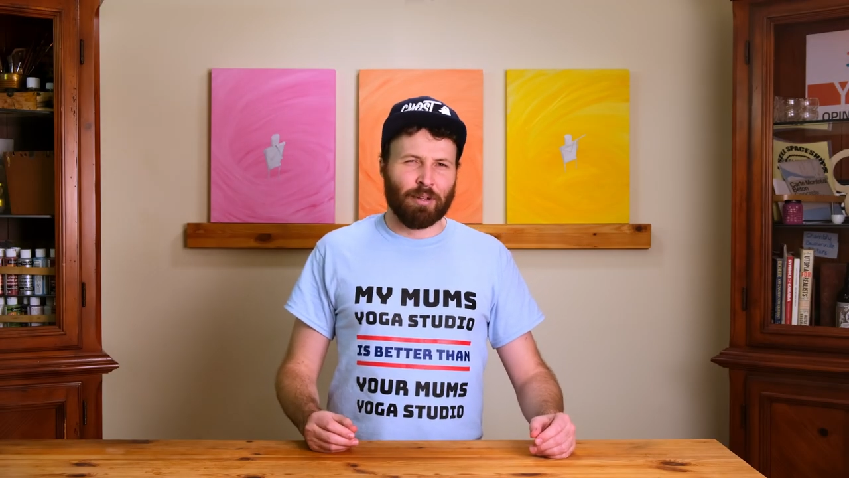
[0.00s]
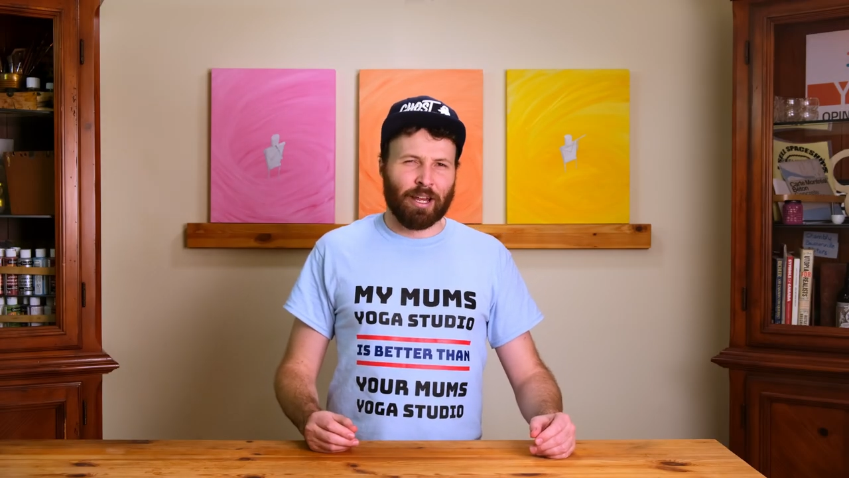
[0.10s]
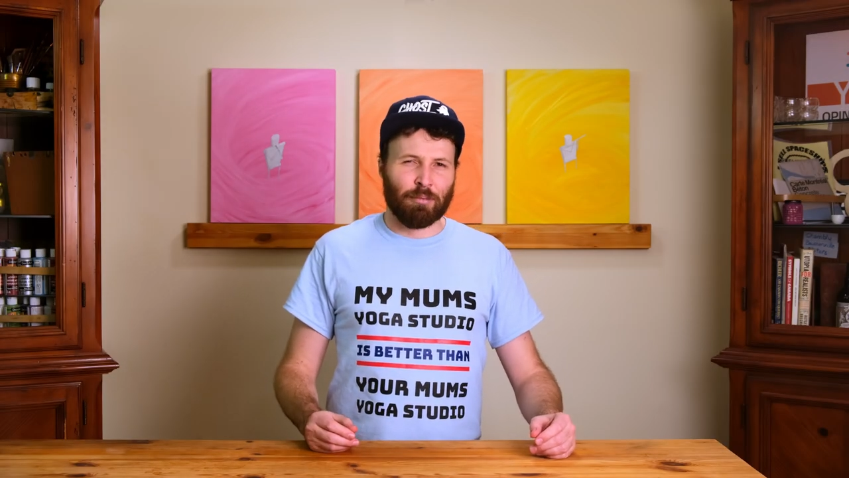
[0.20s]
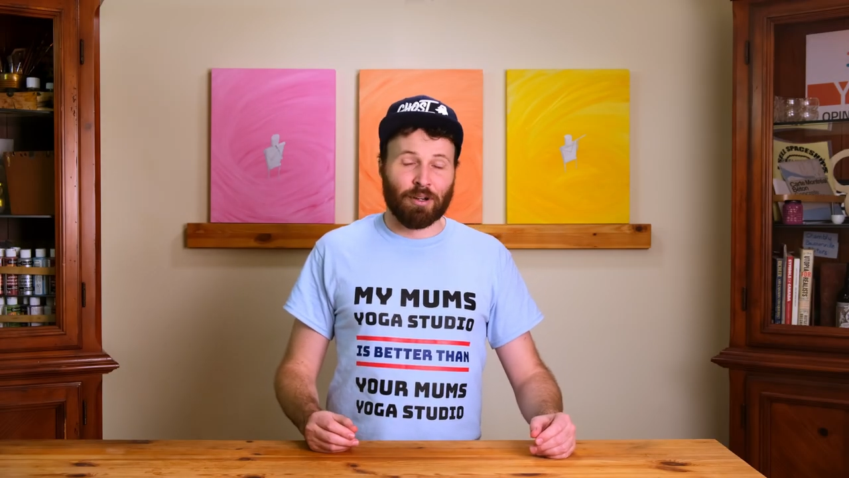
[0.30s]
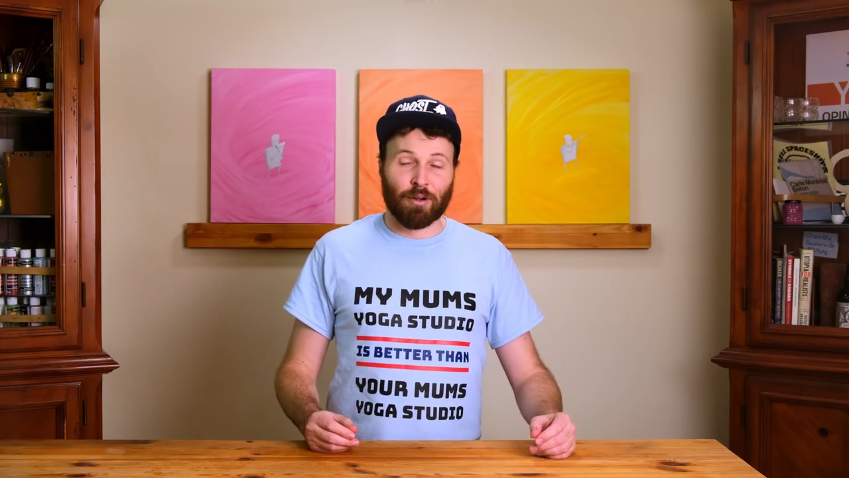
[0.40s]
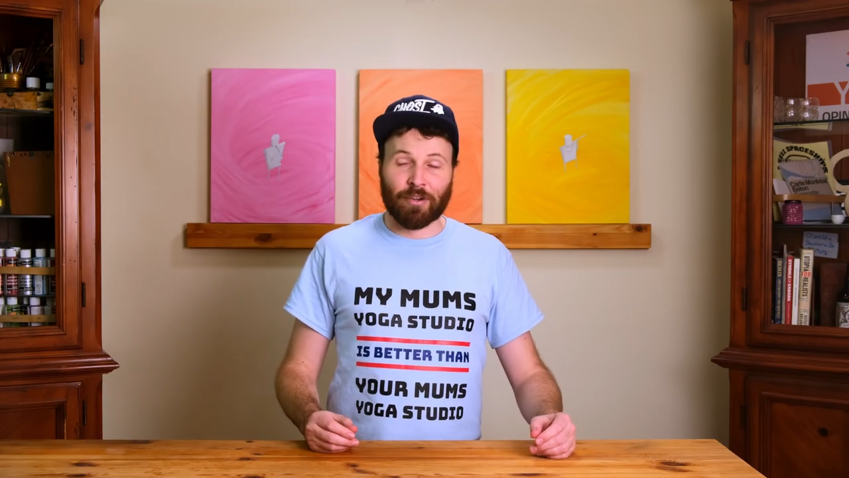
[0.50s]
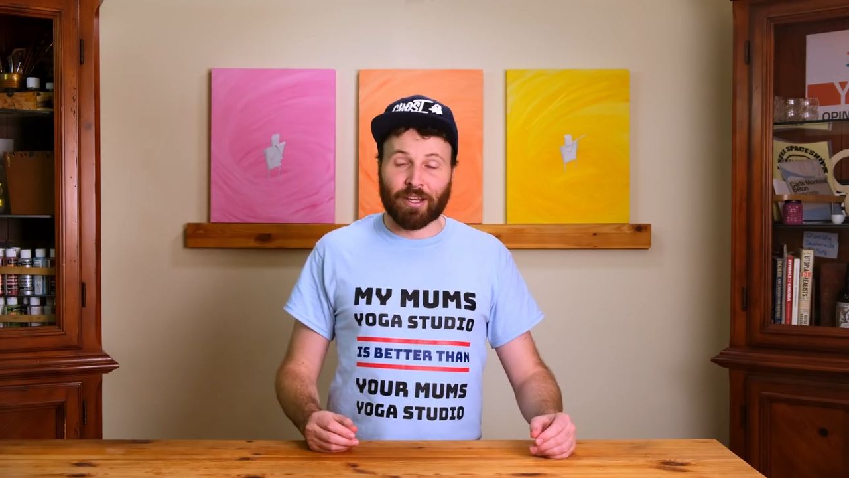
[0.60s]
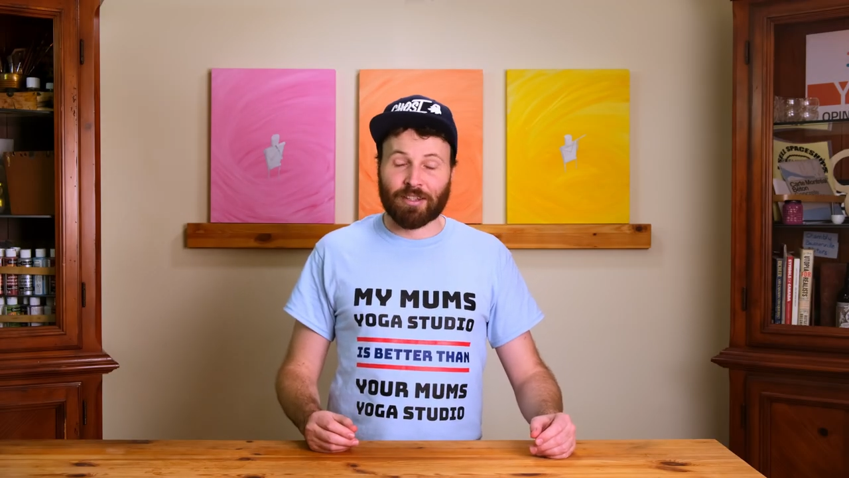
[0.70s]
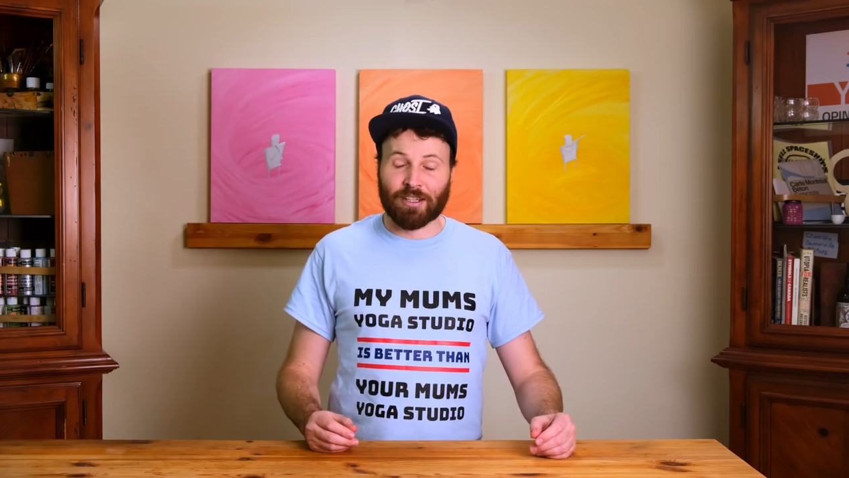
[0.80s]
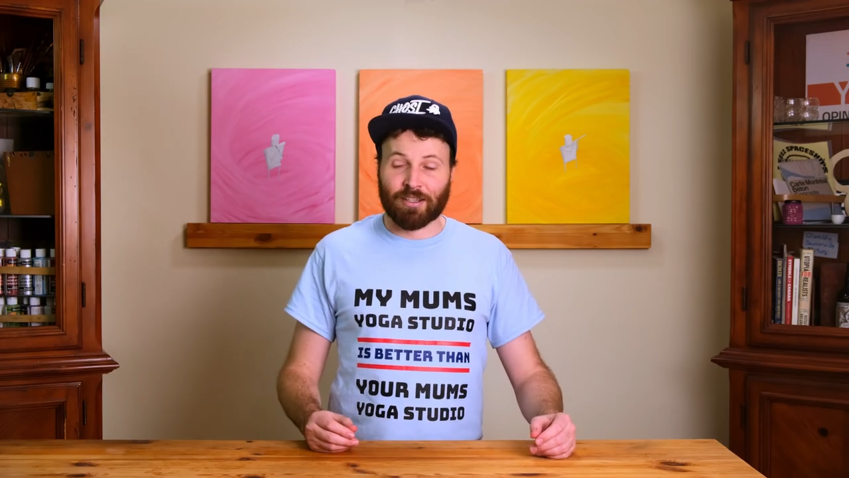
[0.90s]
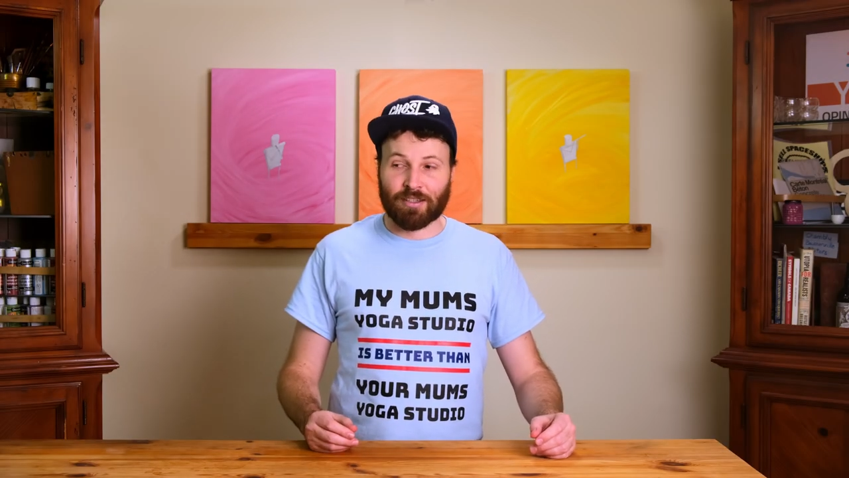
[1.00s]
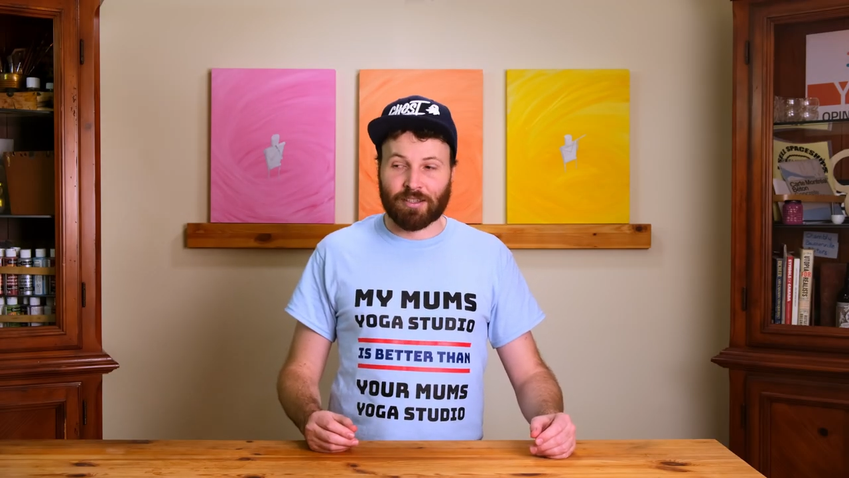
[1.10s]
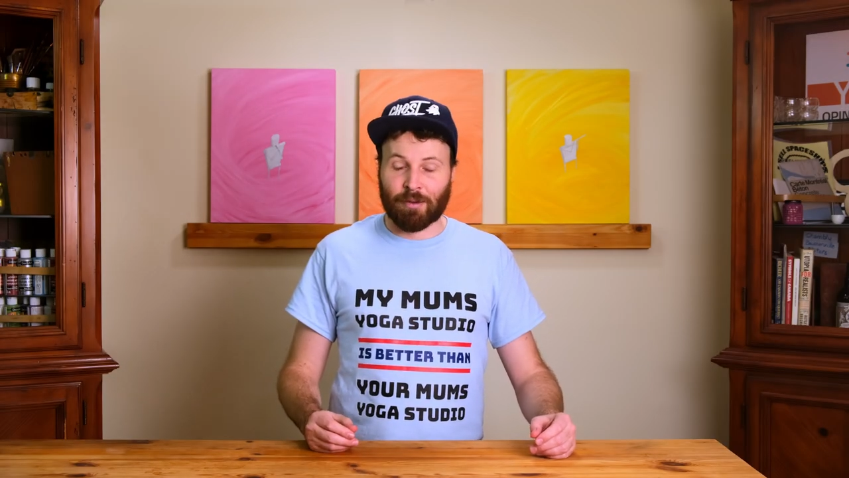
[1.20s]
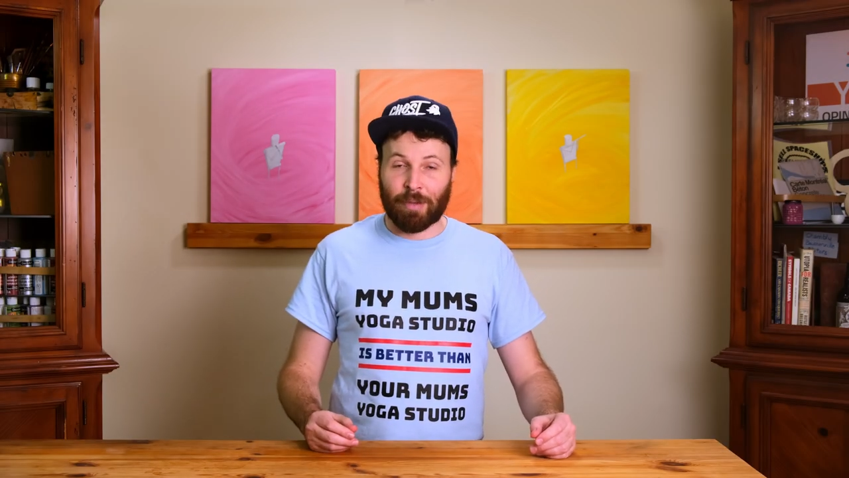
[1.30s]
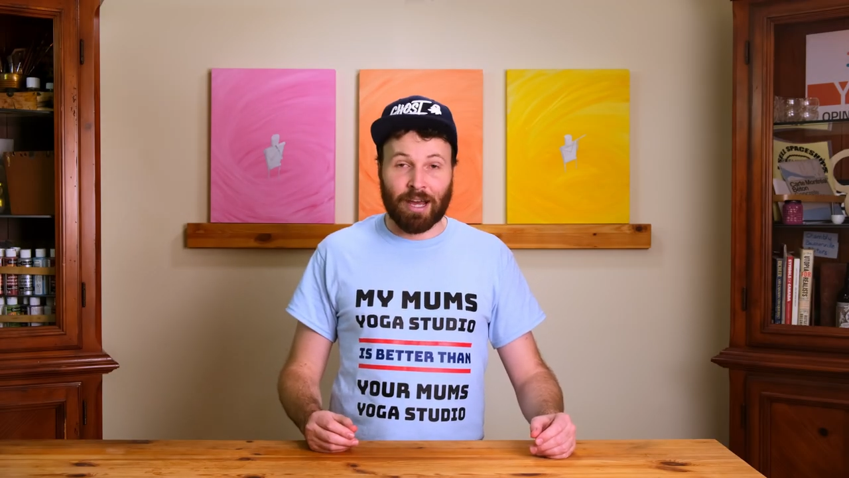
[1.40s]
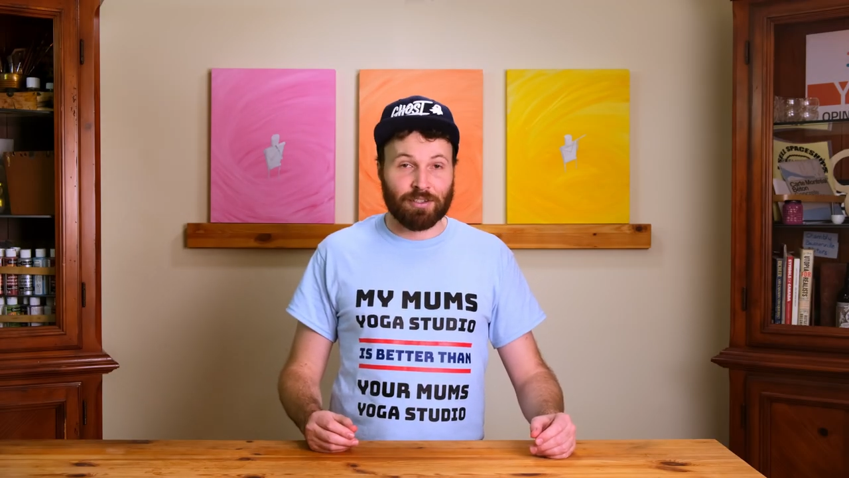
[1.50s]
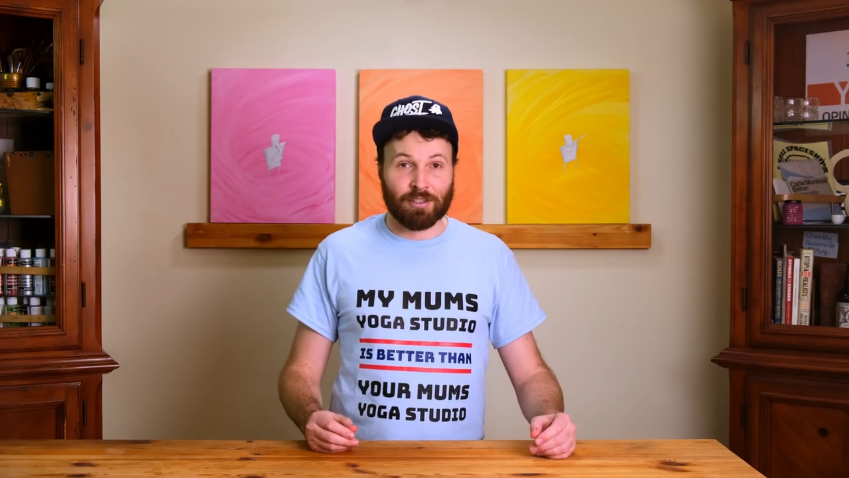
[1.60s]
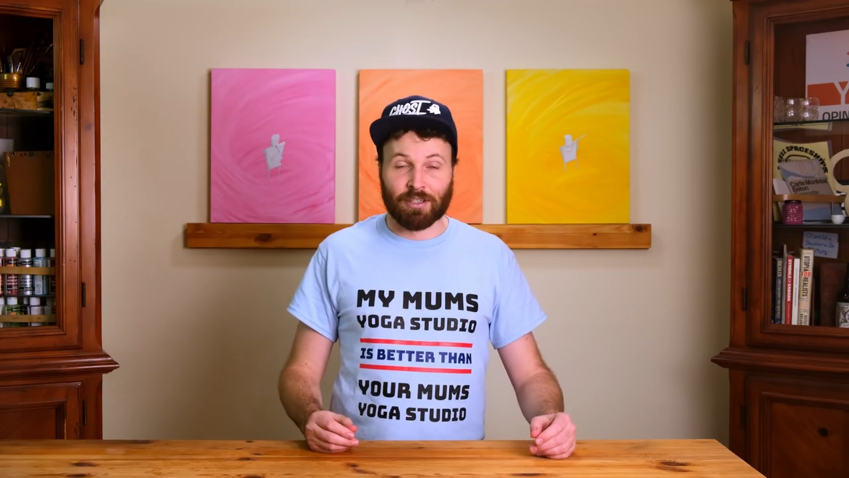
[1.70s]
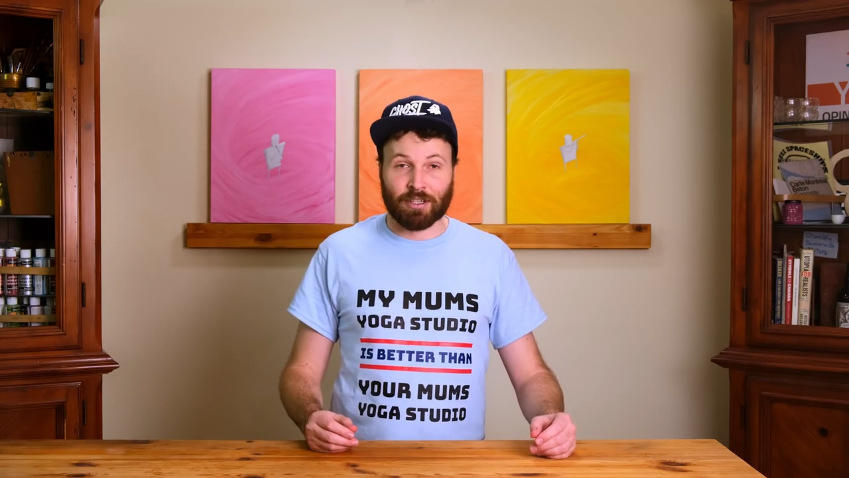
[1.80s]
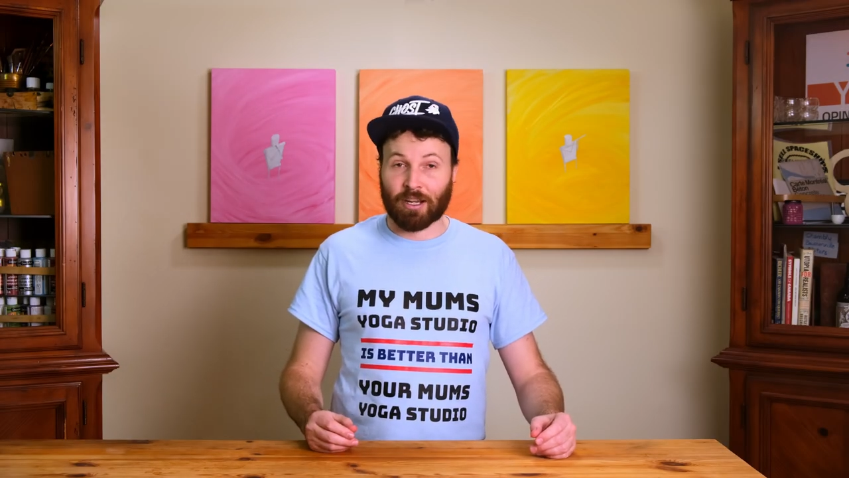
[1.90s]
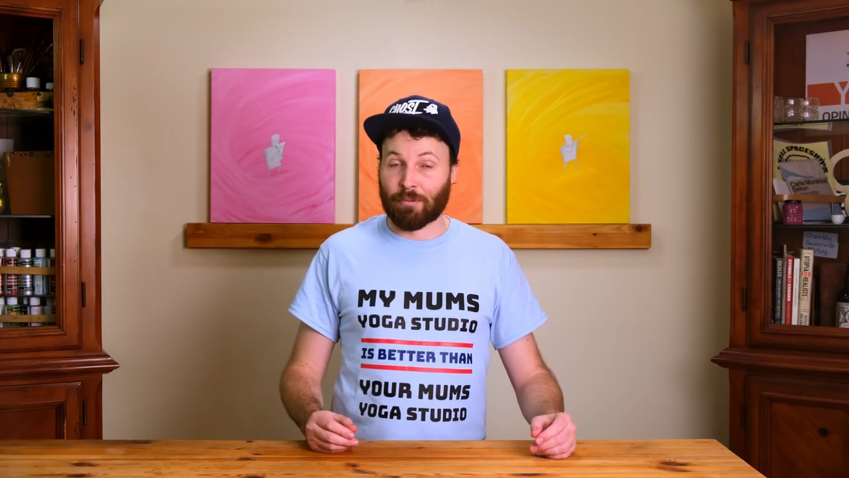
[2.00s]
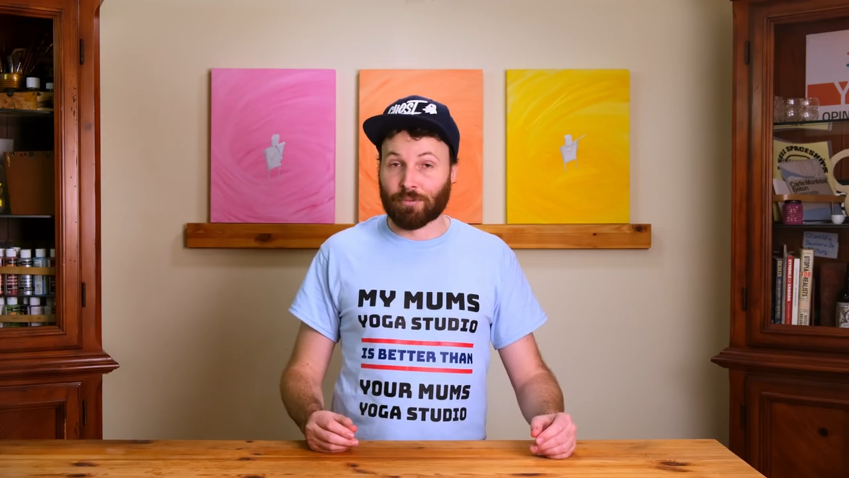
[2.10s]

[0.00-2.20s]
Black Mirror that I think is about to come